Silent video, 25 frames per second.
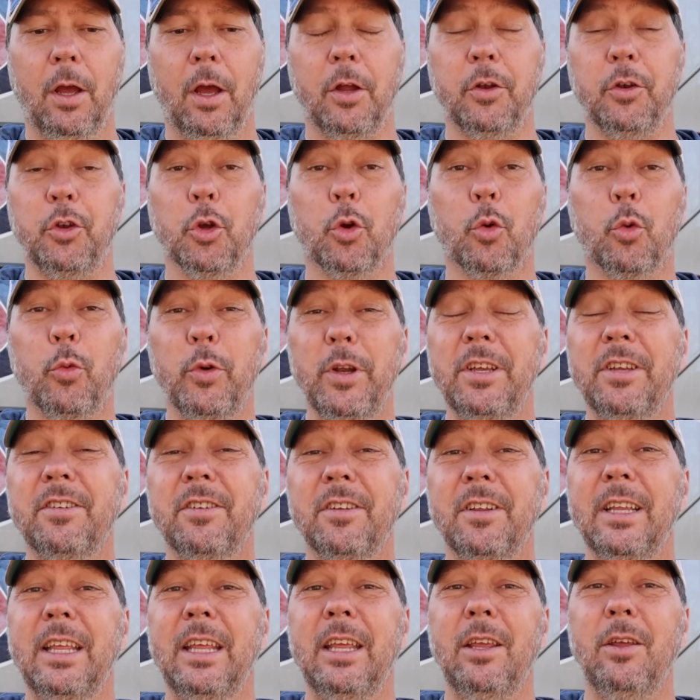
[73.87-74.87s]
until
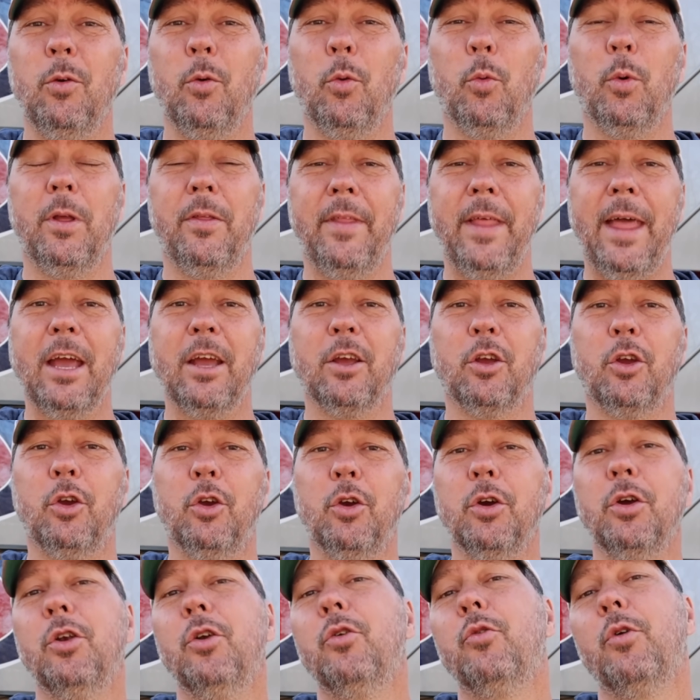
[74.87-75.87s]
recently when that
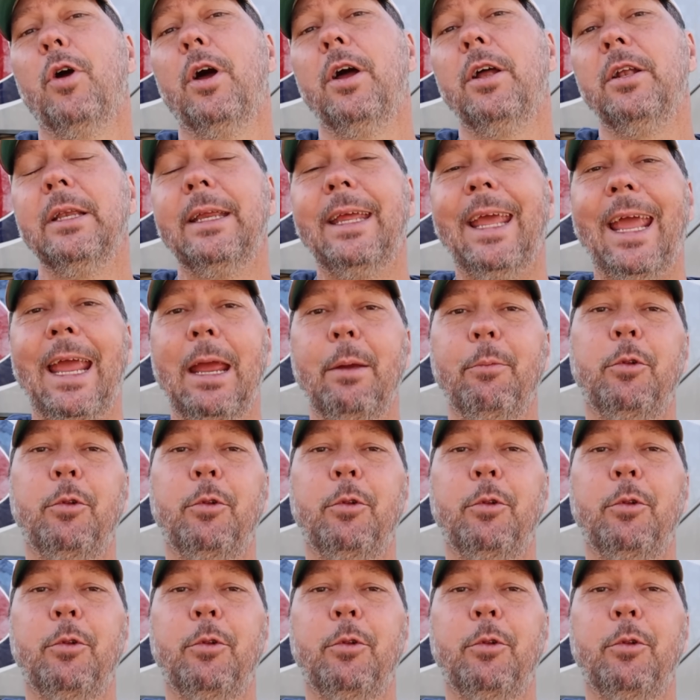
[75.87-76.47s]
good run came